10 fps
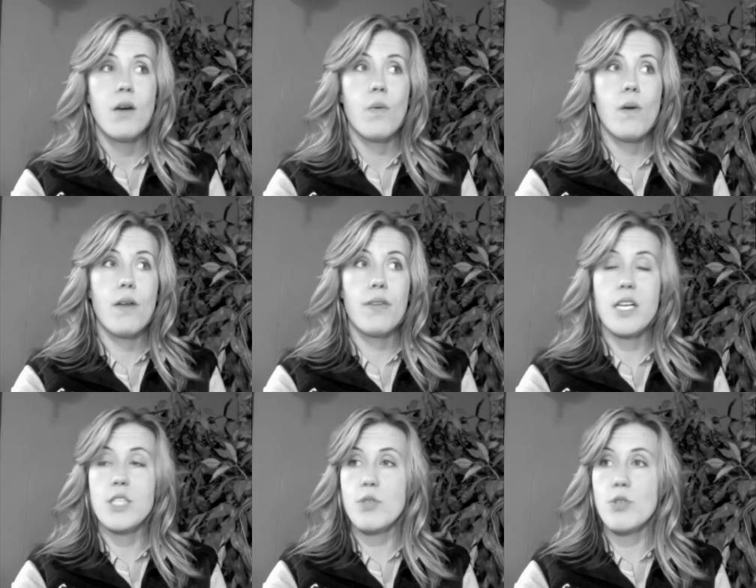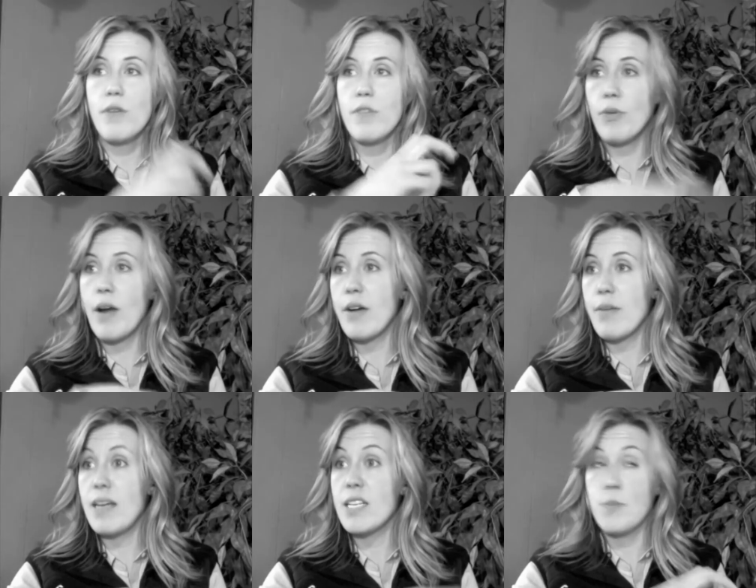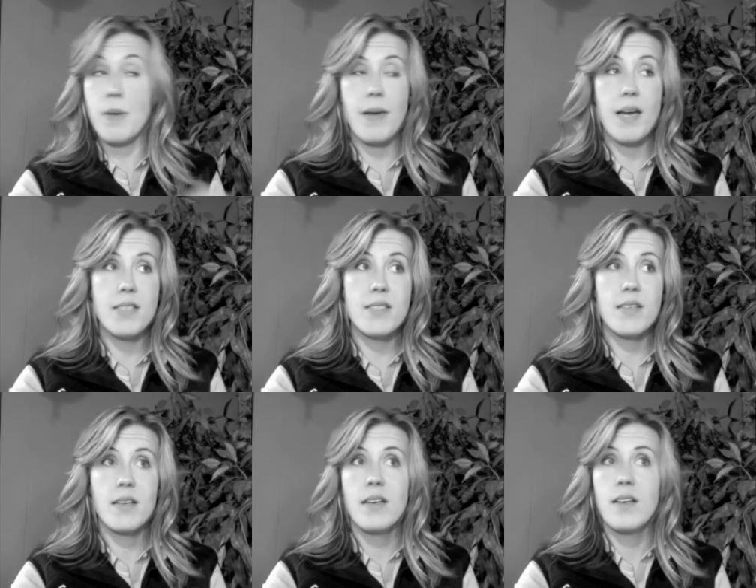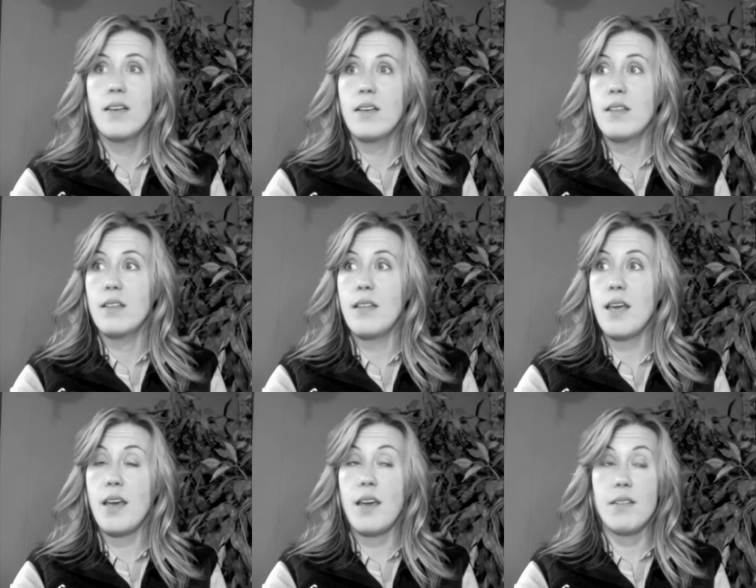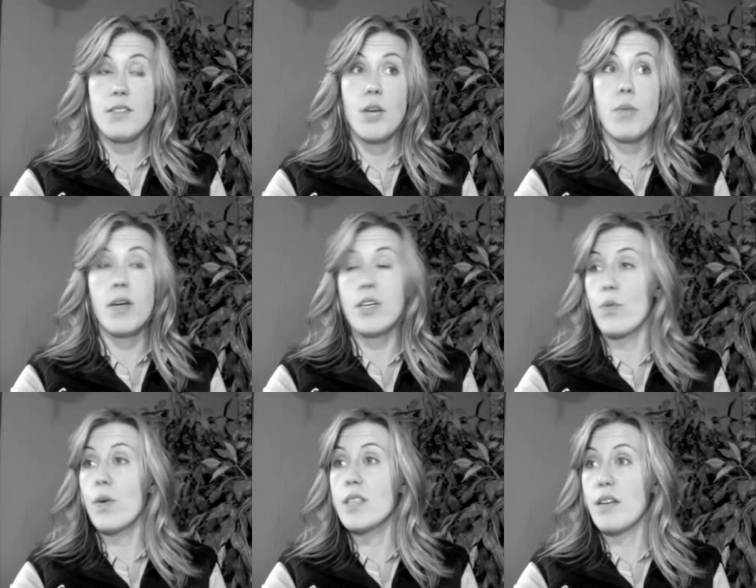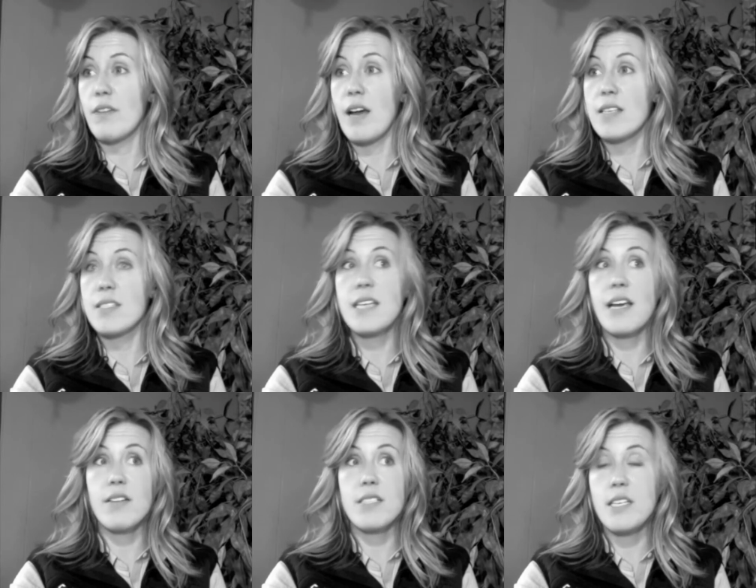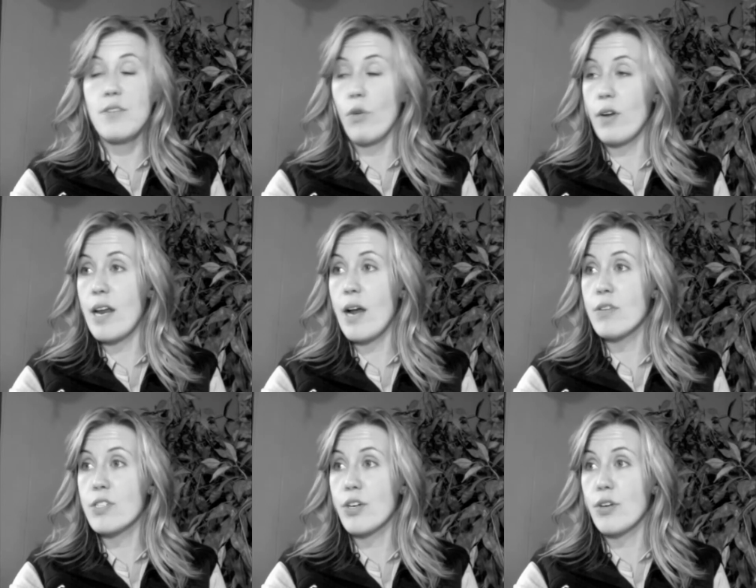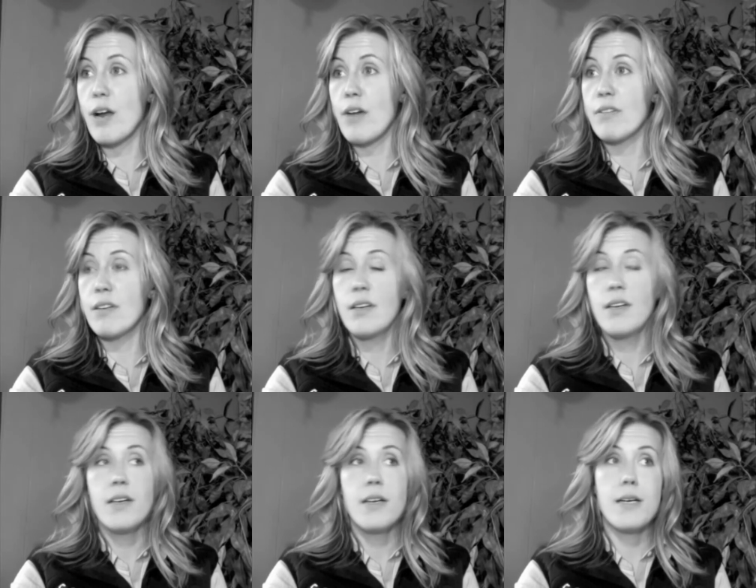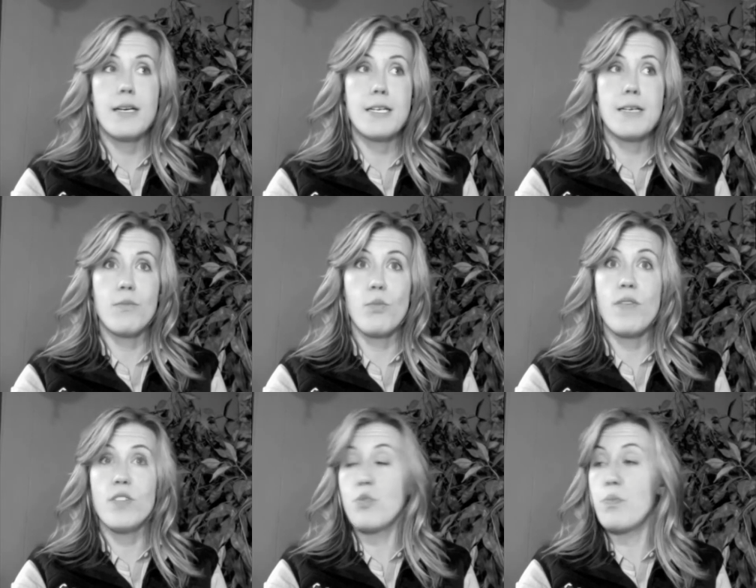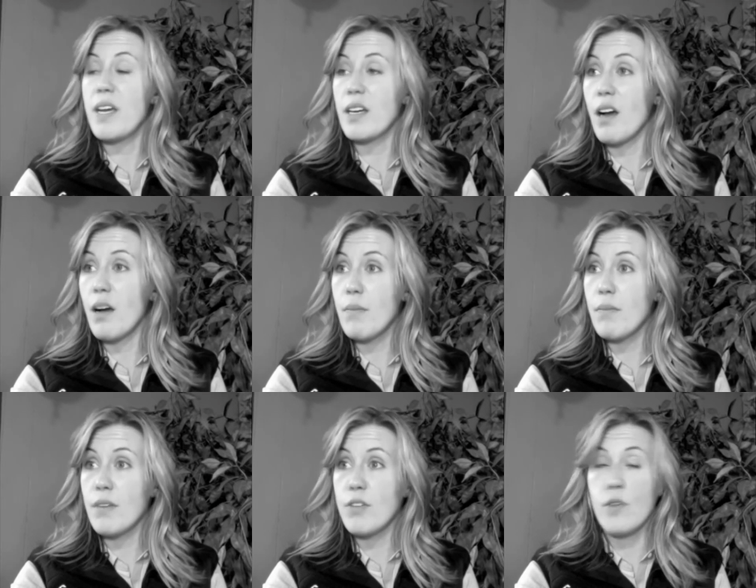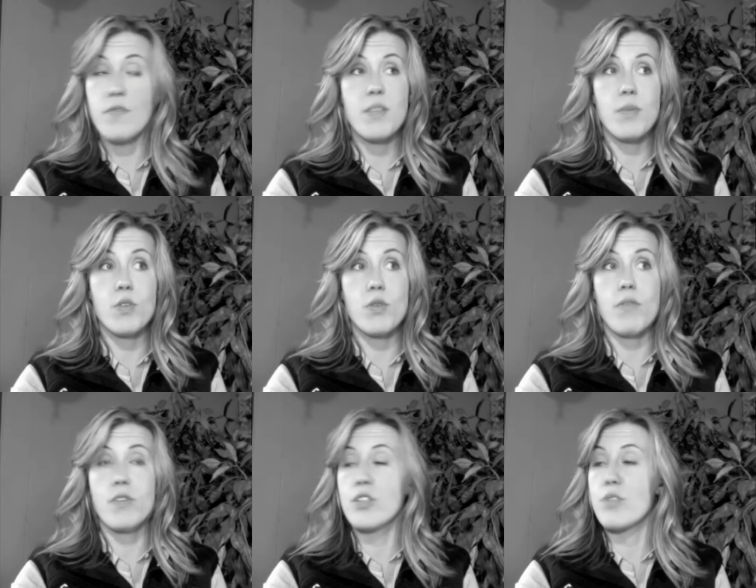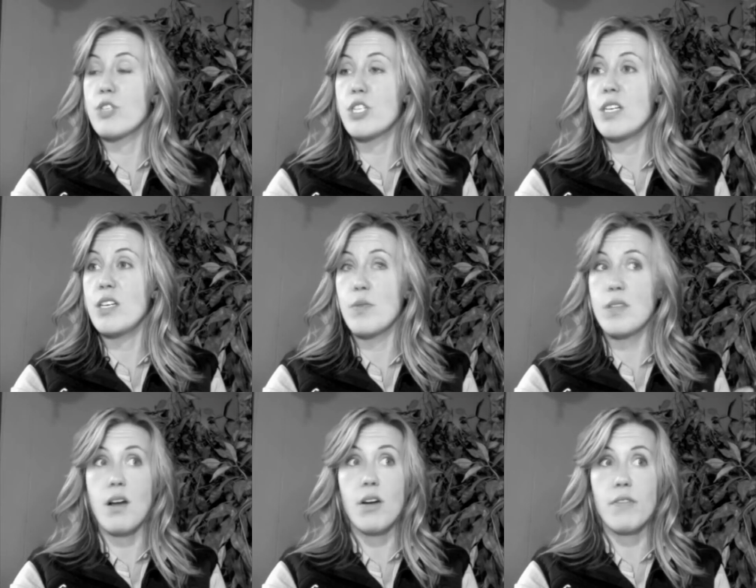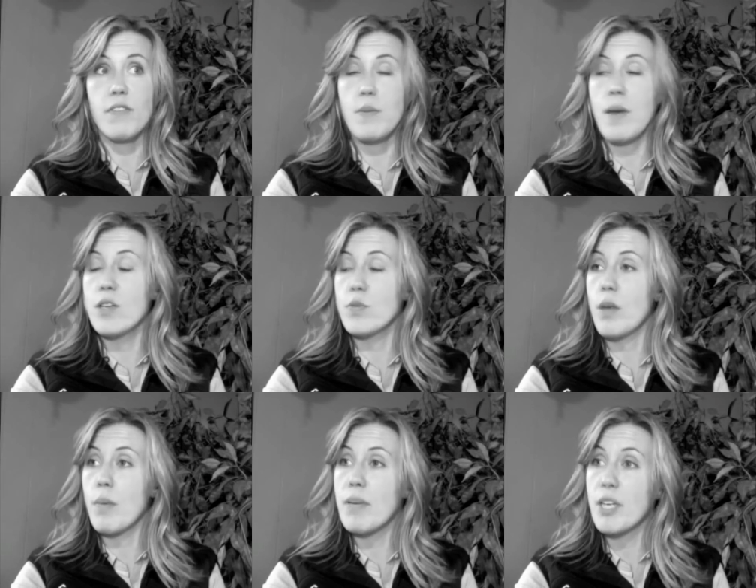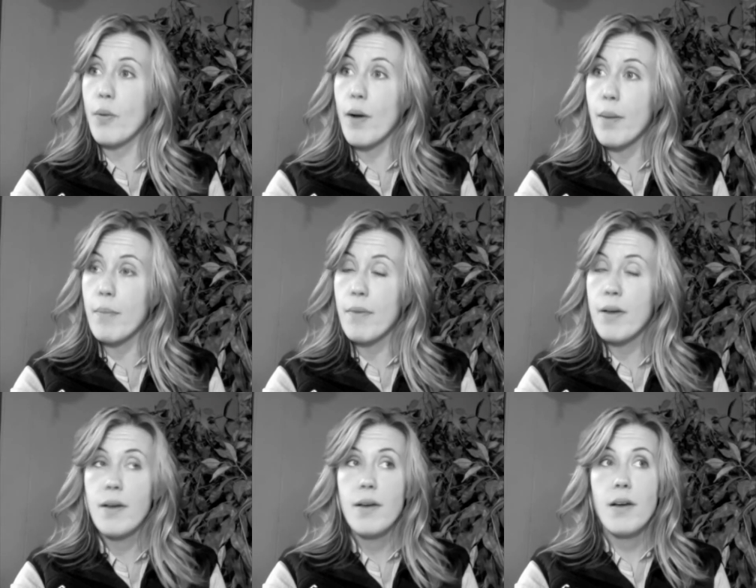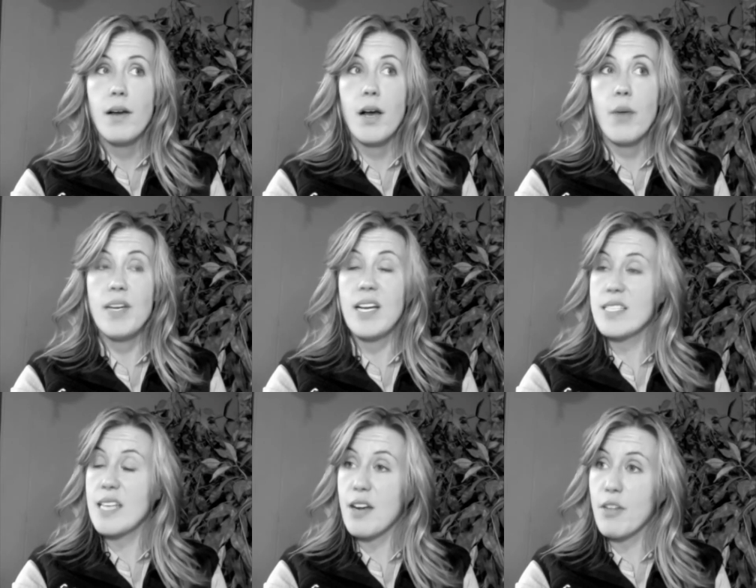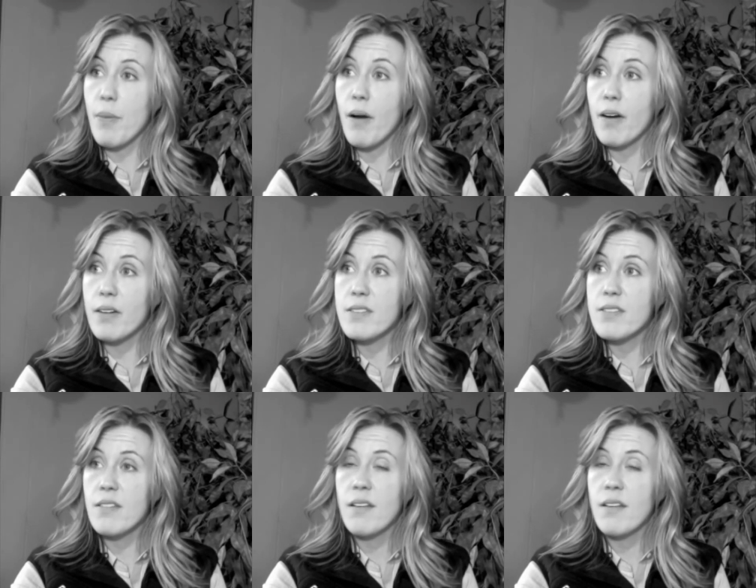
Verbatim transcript: Well, the customers who have the priority maintenance pit pass, they talk about getting your work done fast. Guaranteed 48 hours turnaround. Um, we even do pickup. If you know if something goes wrong with your machine, you're within 150 miles, we'll come and pick you up. Uh, we next day air the parts.